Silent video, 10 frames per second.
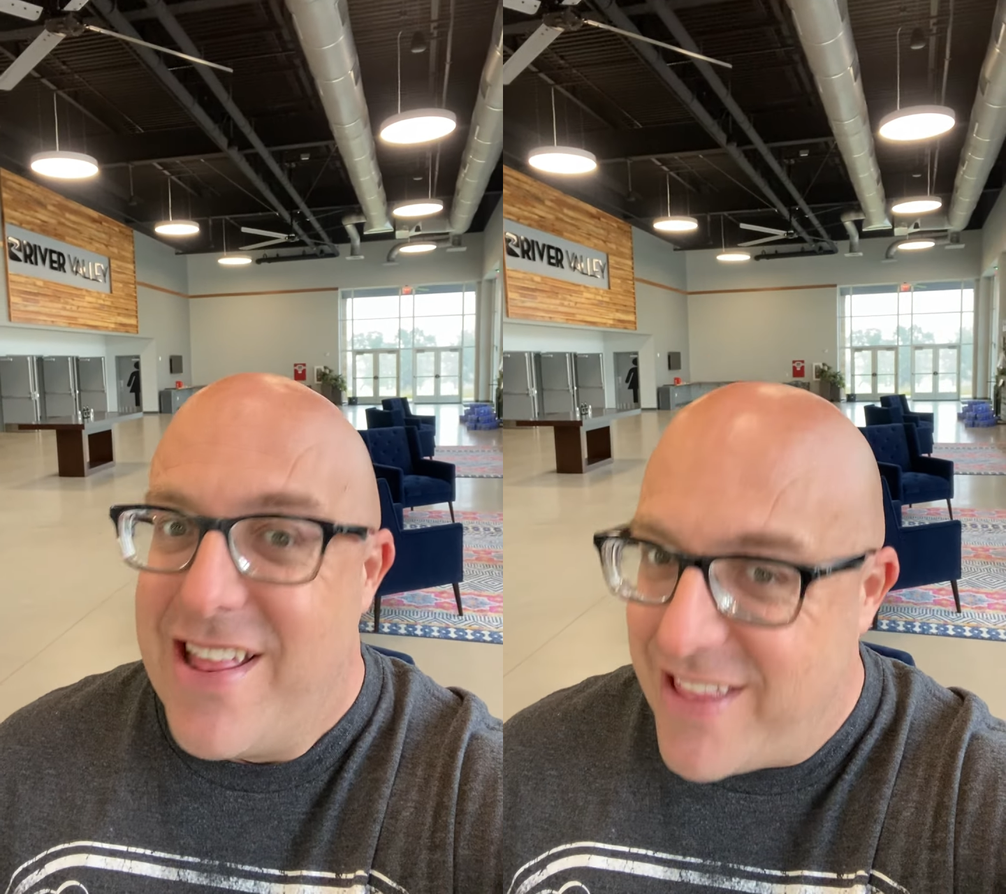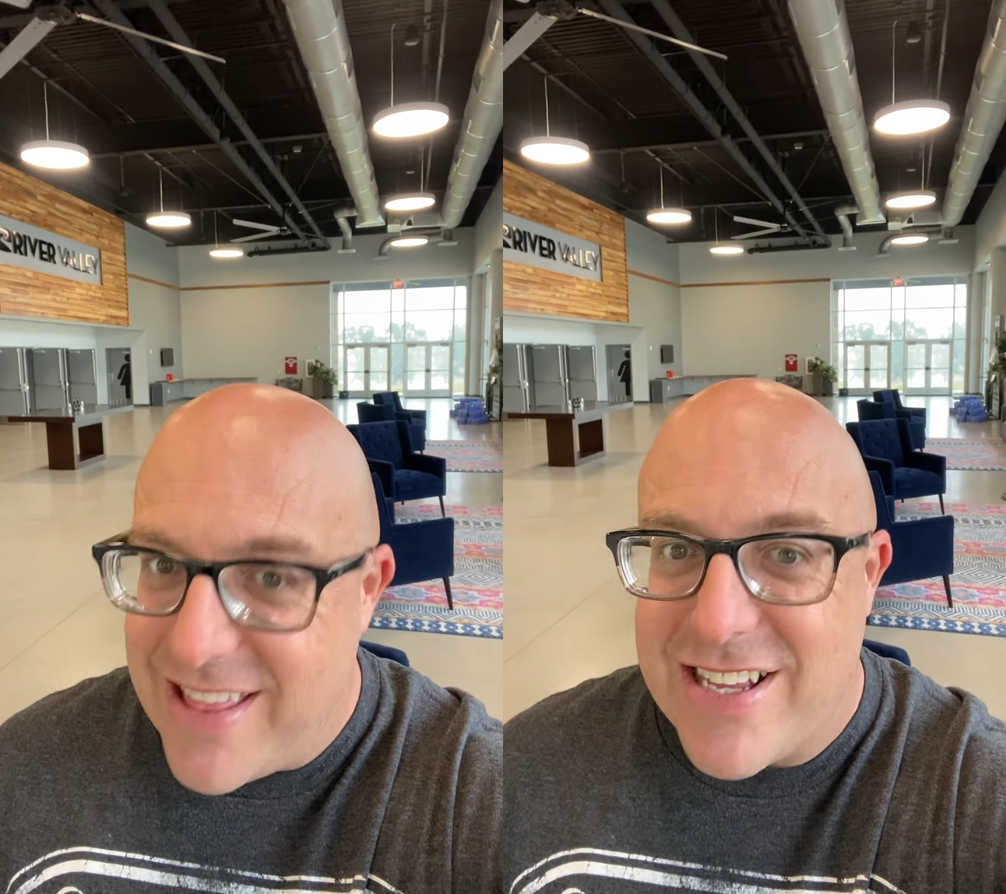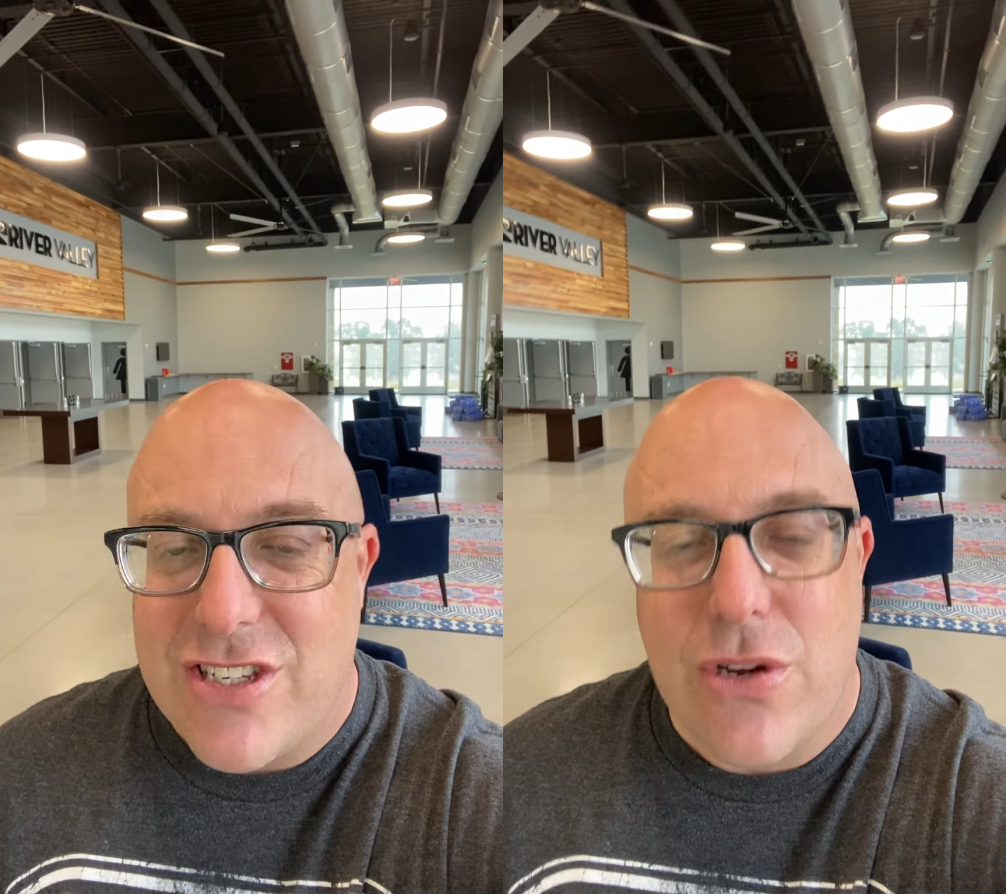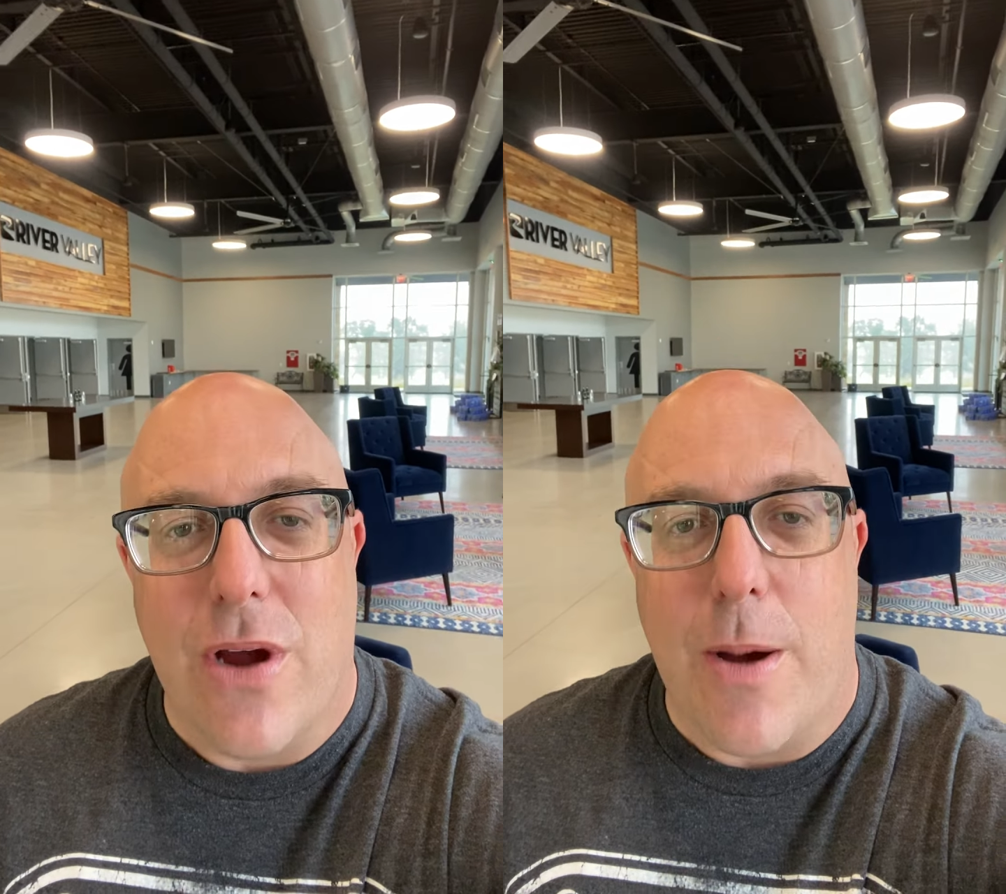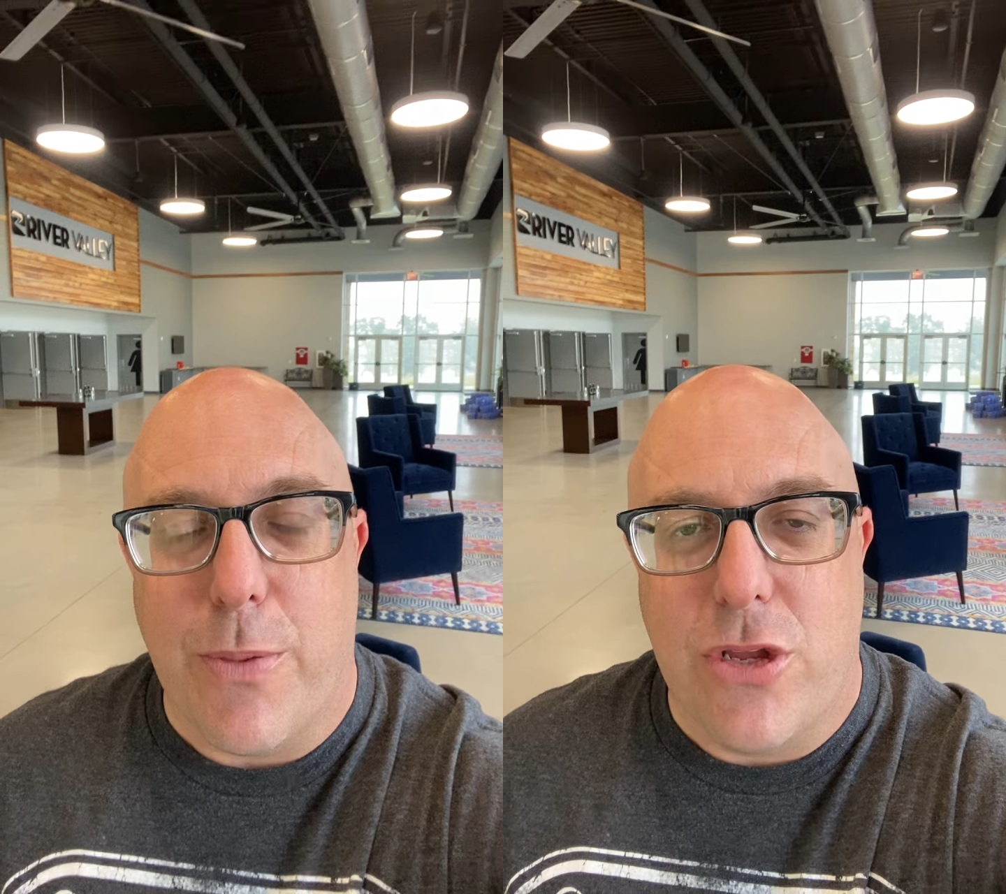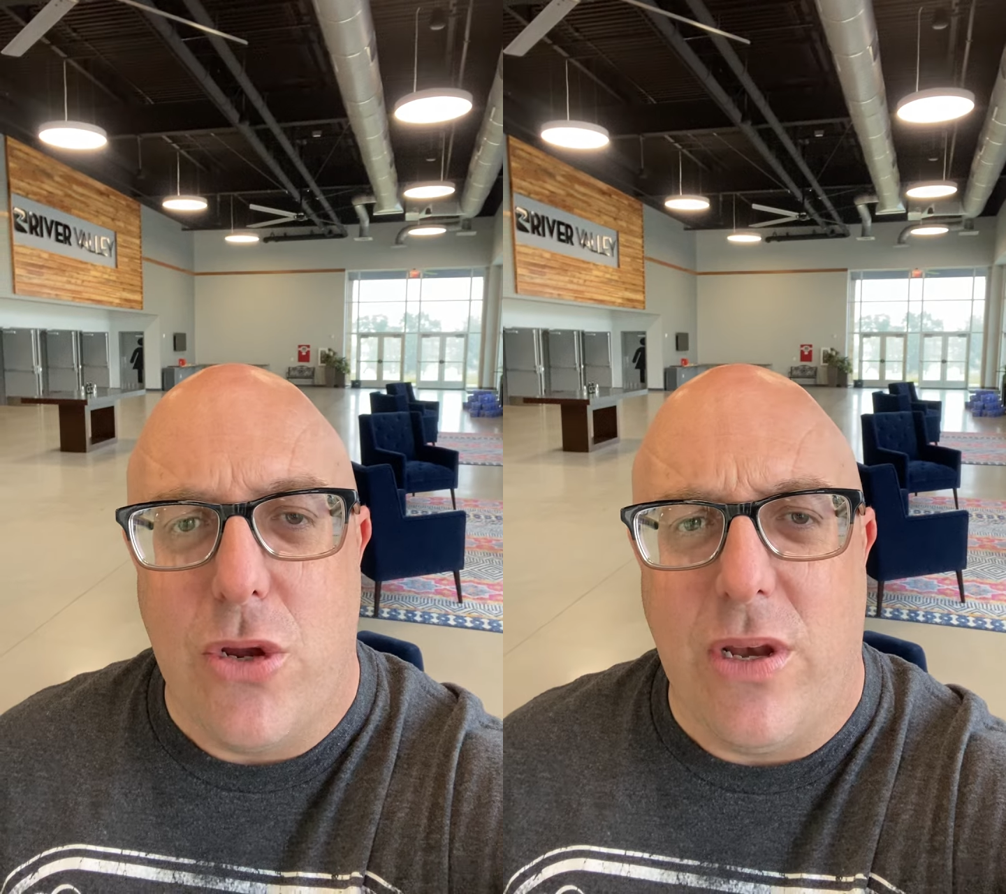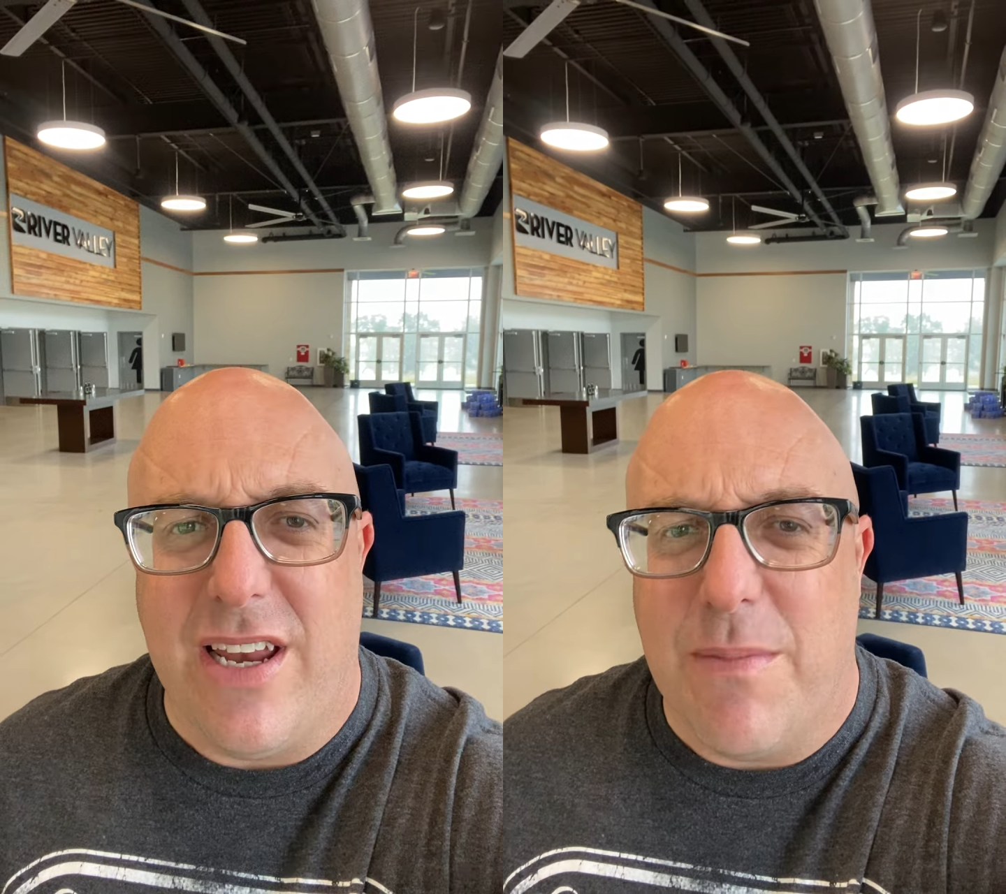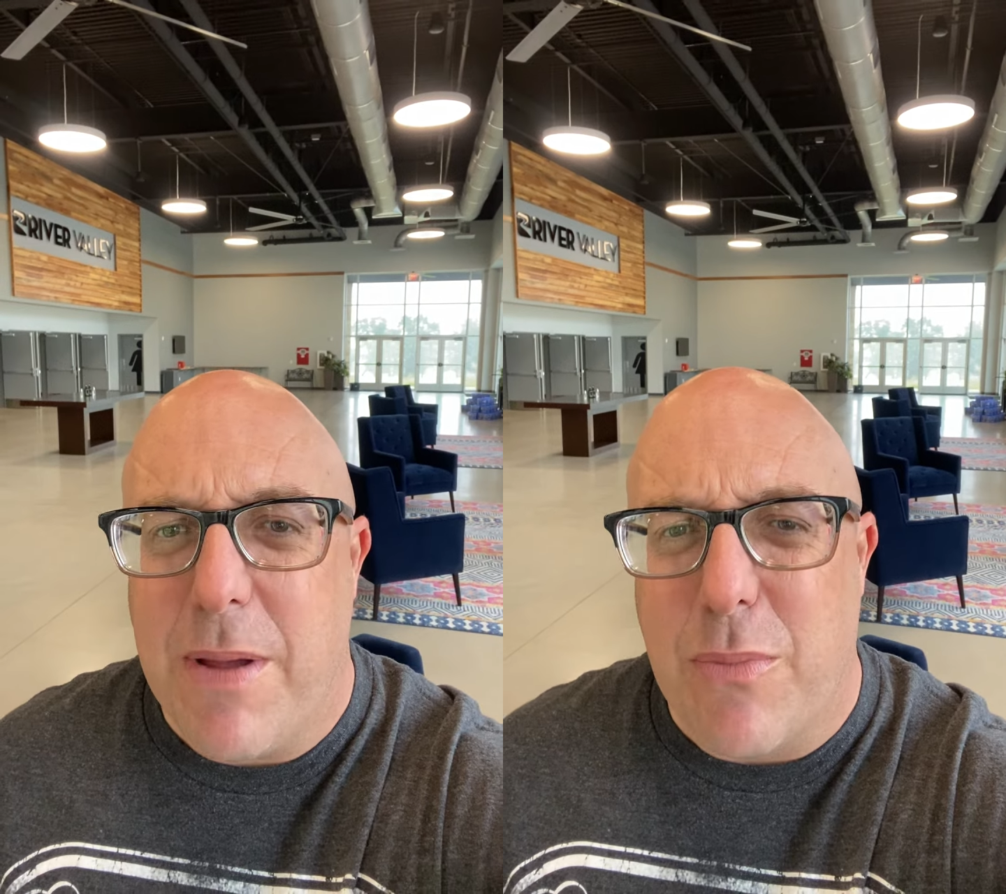then this is your
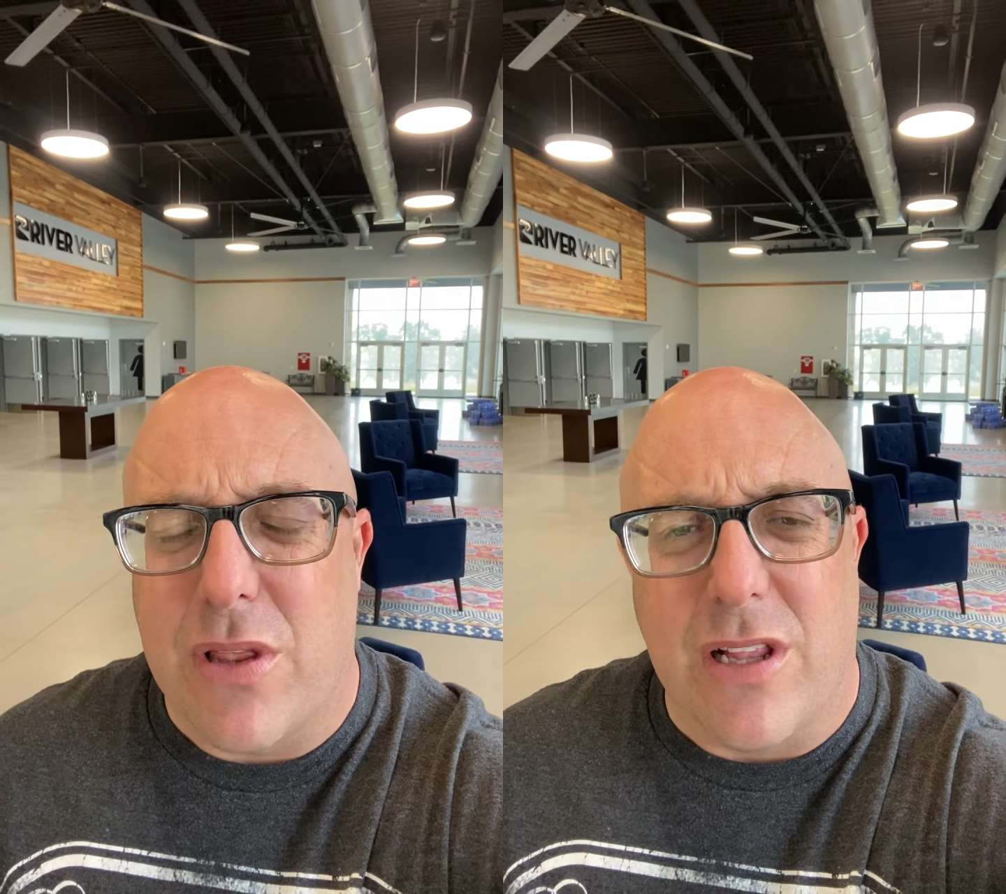opportunity to be with